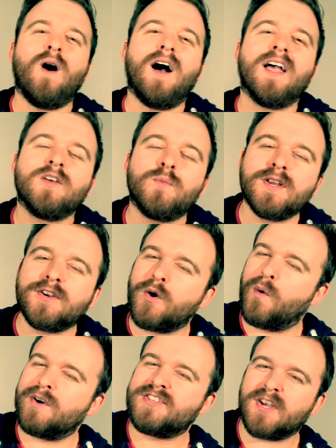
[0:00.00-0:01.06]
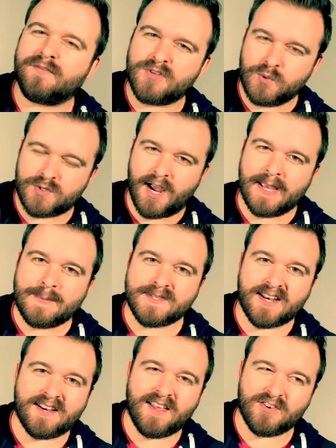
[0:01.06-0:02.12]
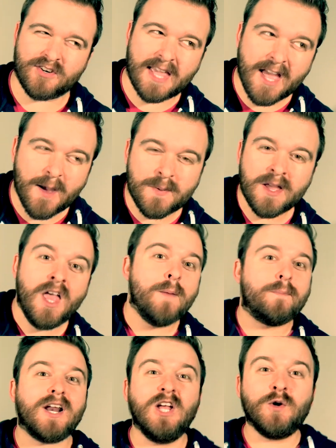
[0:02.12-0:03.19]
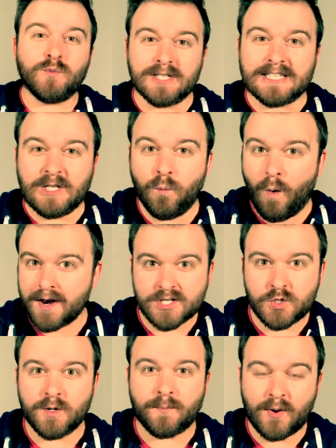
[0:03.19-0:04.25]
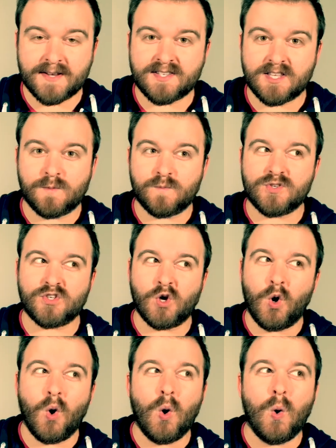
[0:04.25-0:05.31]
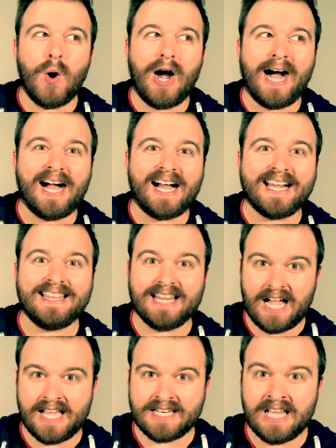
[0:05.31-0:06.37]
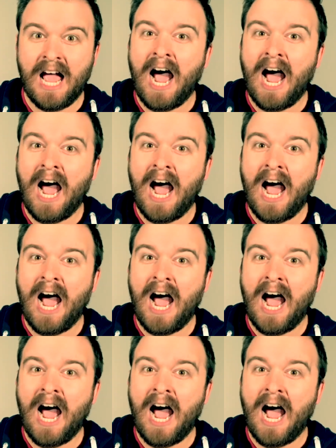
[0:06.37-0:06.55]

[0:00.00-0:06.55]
I had ridden a horse a few times at another camp, but I really wanted to impress them, so I lied.